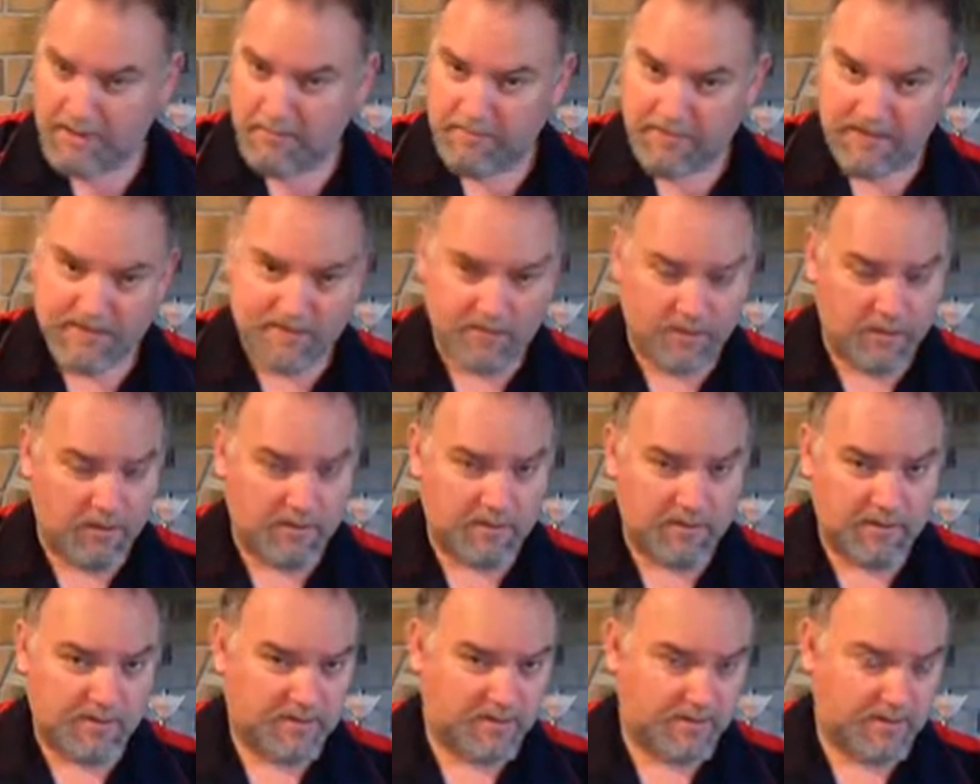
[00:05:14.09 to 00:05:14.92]
But it's
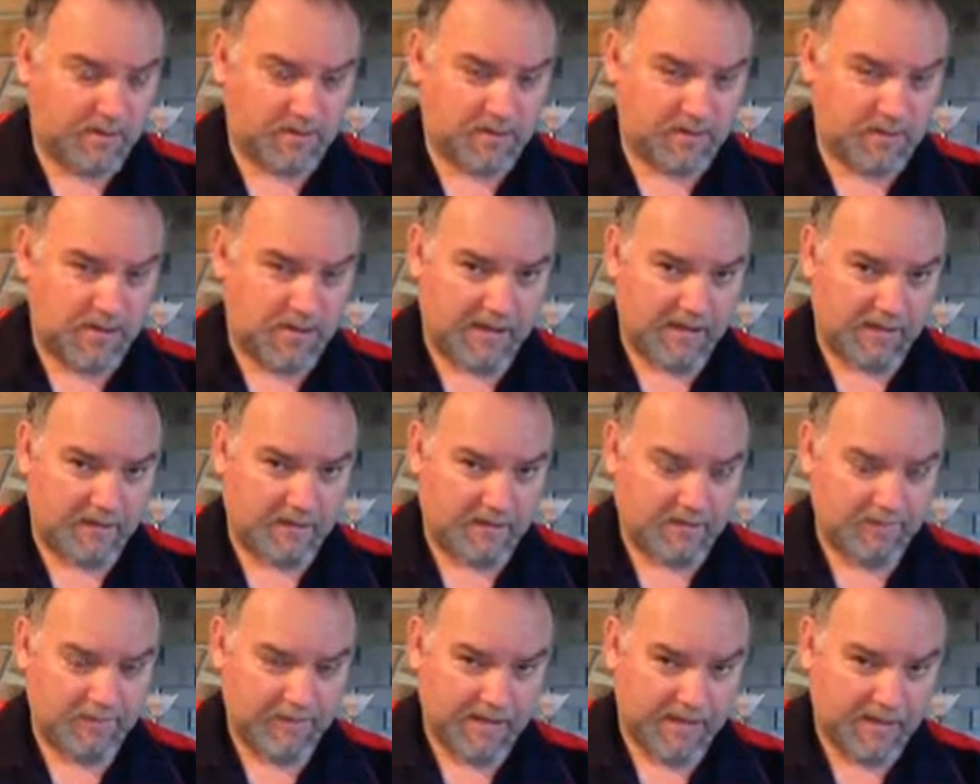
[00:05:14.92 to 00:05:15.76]
not like,
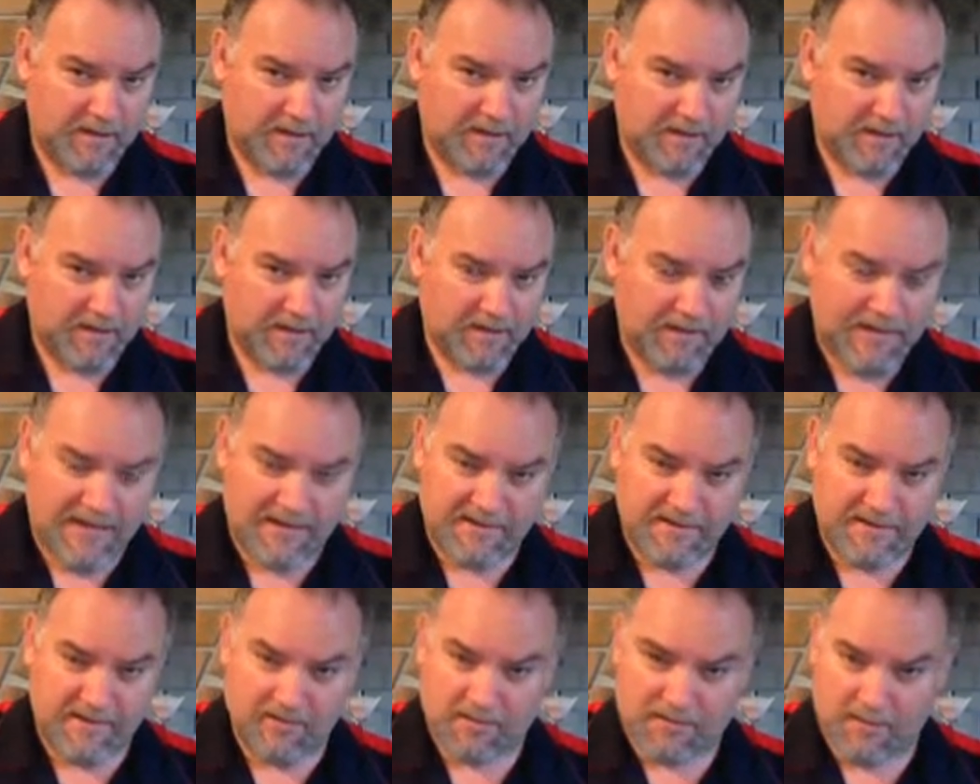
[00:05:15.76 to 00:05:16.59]
the
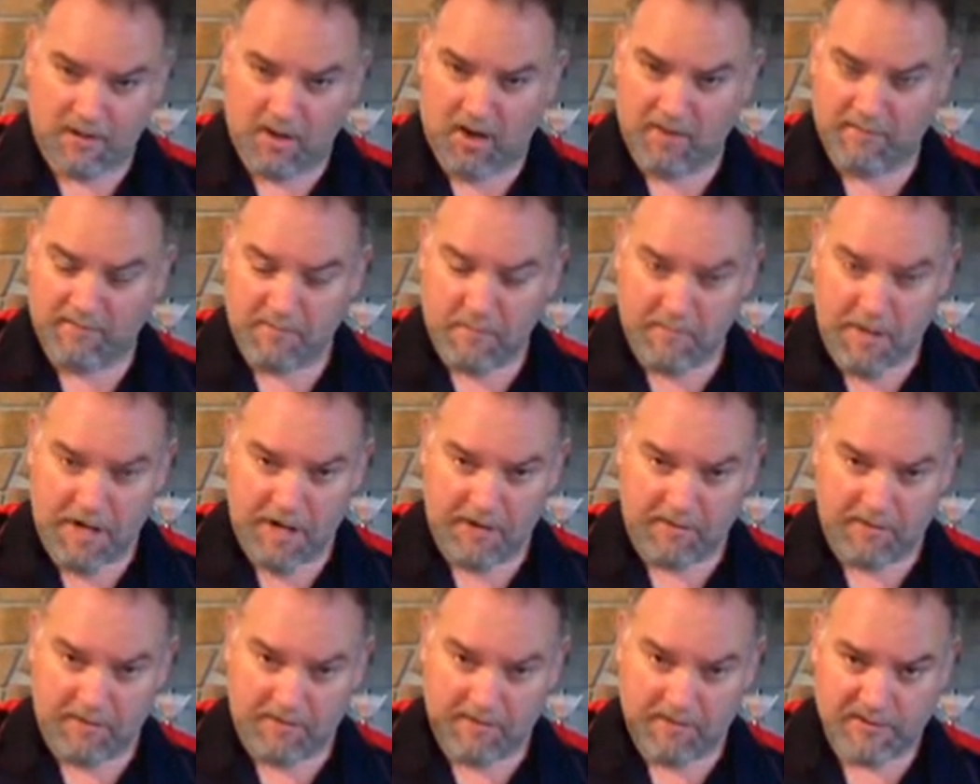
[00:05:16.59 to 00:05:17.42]
acid's not
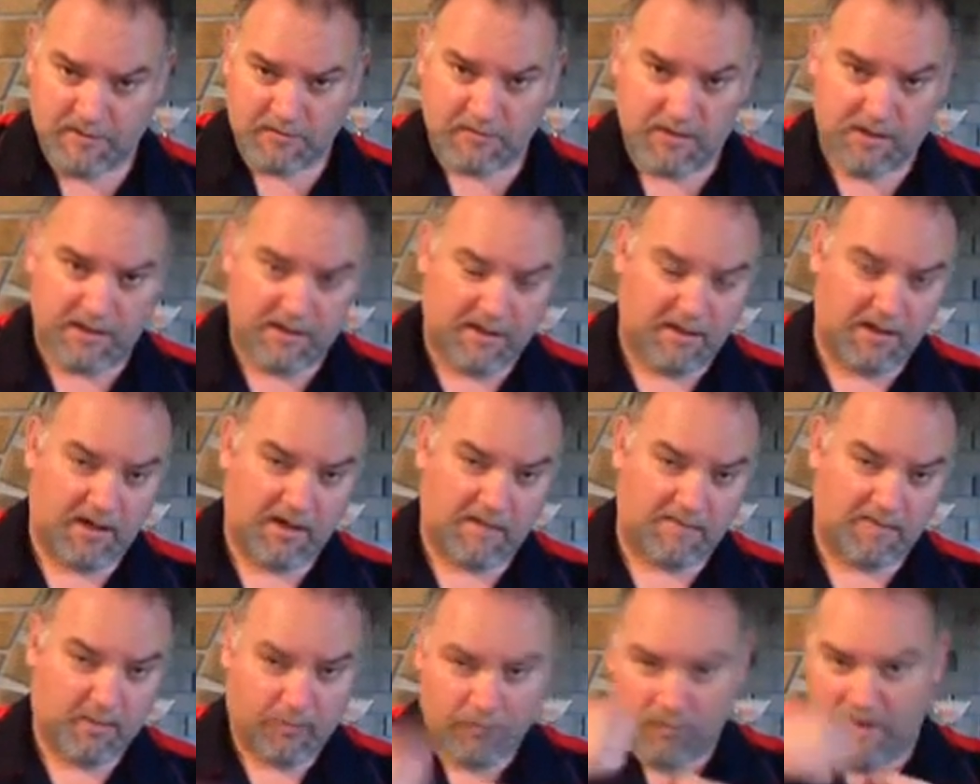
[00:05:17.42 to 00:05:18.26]
overbearing. It's not like,
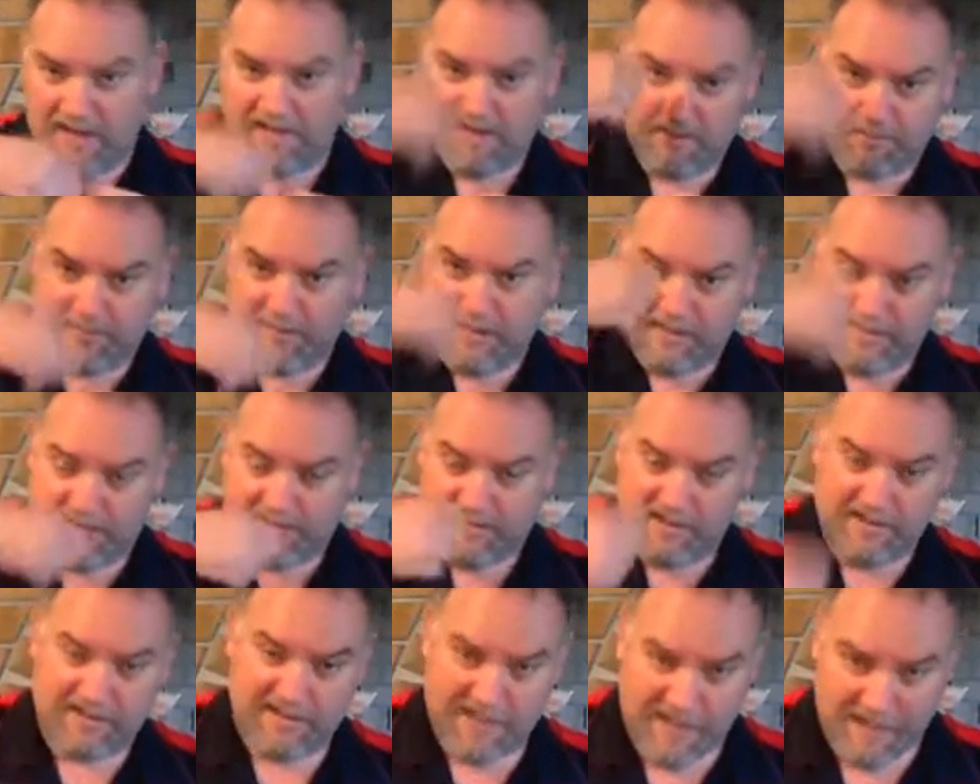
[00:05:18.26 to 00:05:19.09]
you've got razor blades
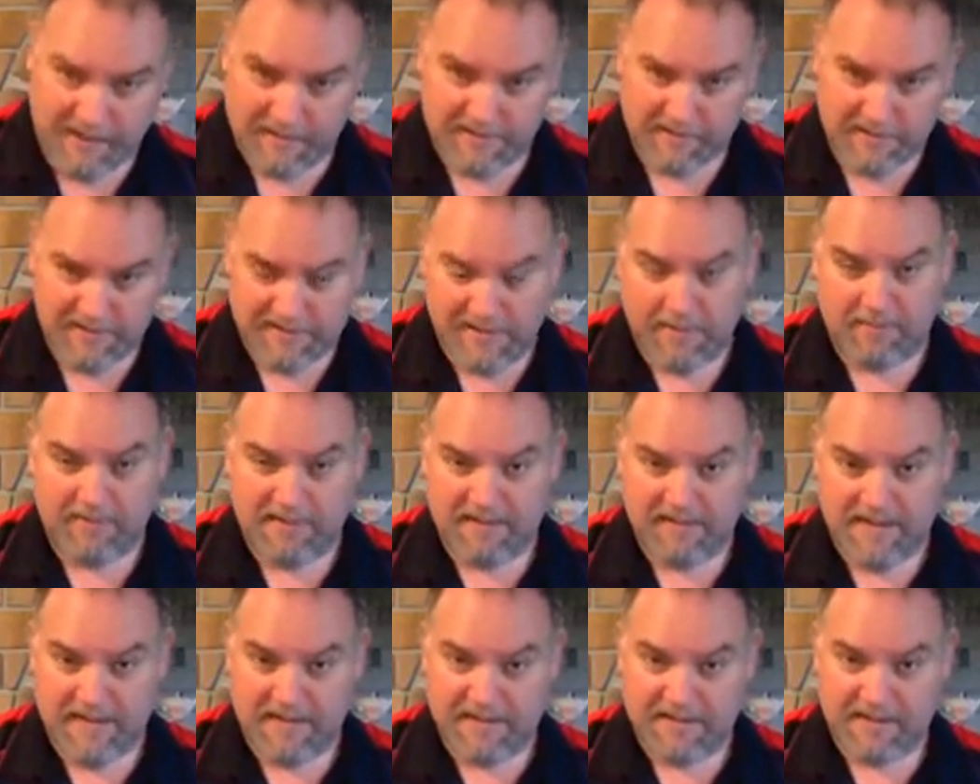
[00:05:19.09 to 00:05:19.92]
on your tongue, there's that
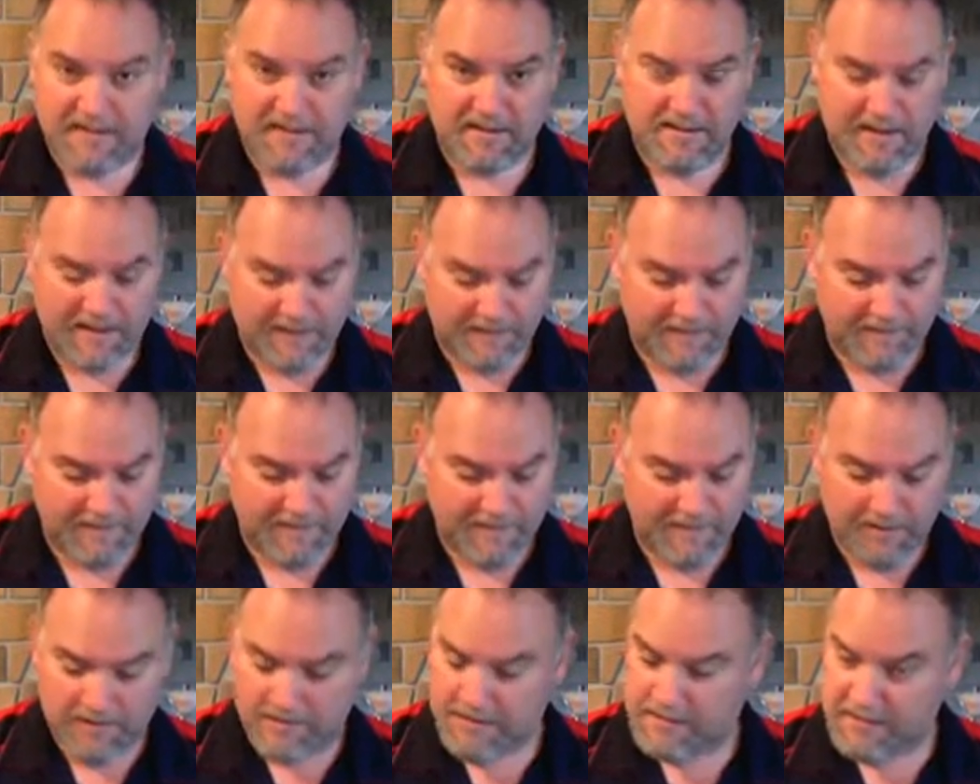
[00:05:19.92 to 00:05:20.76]
much acid there.
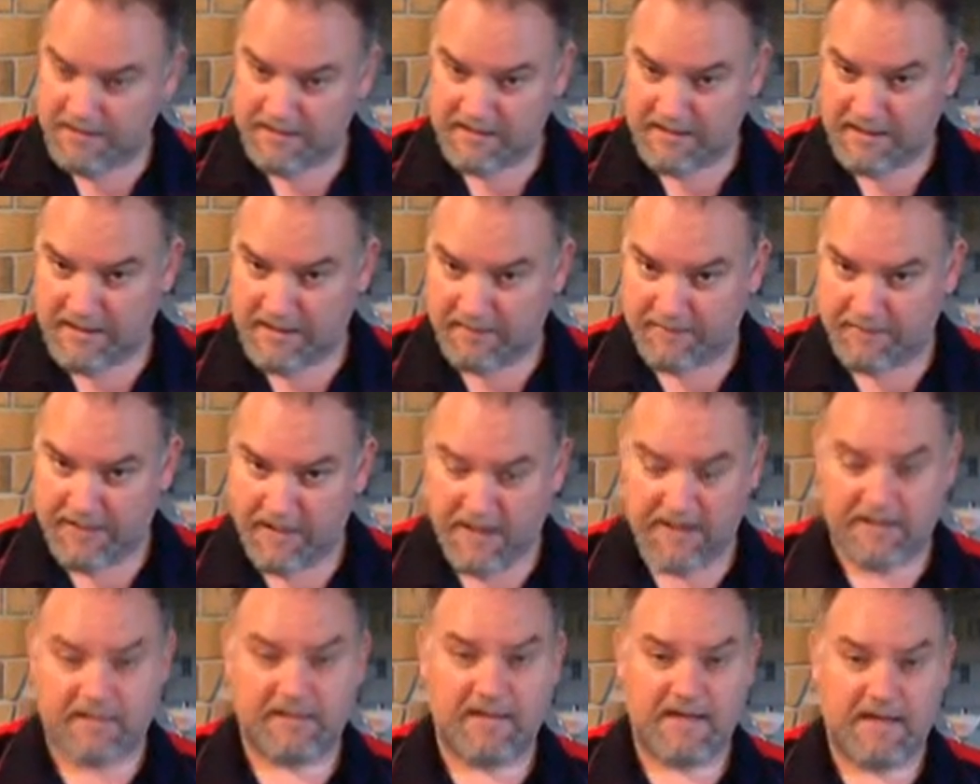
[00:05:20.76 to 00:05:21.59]
There's none of
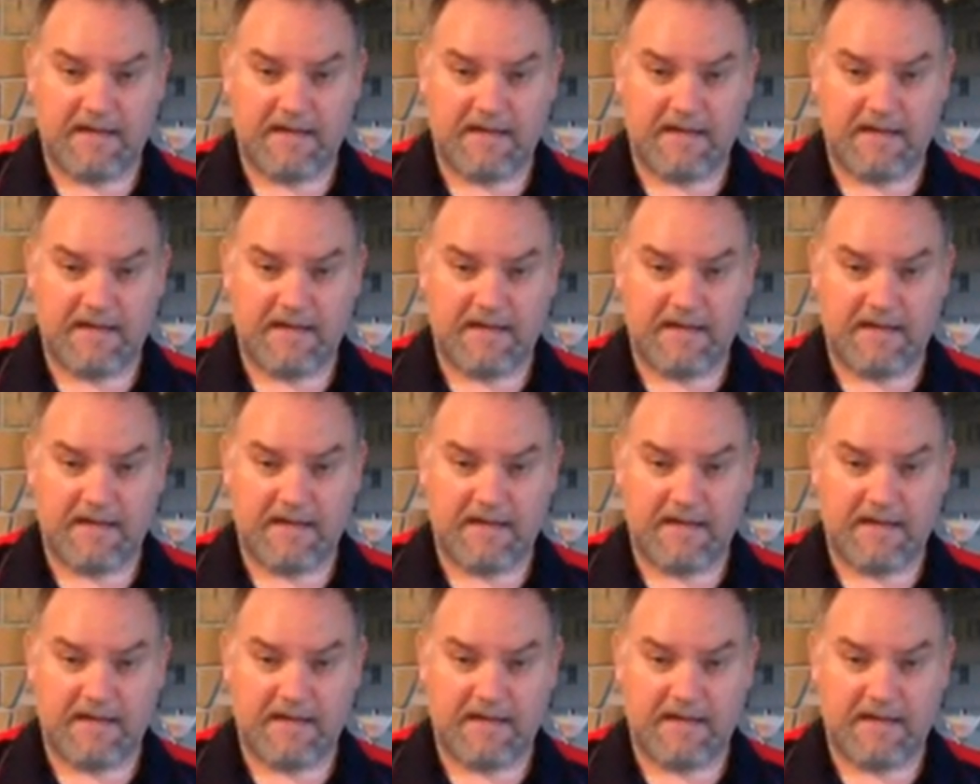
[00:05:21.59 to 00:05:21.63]
that.